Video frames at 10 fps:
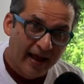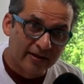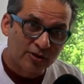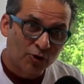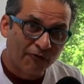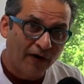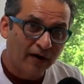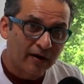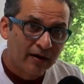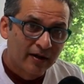And so
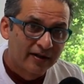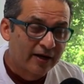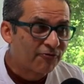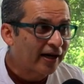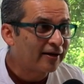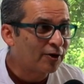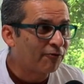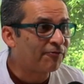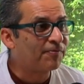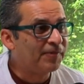far, their record
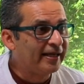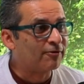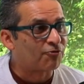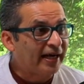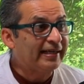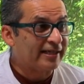of being right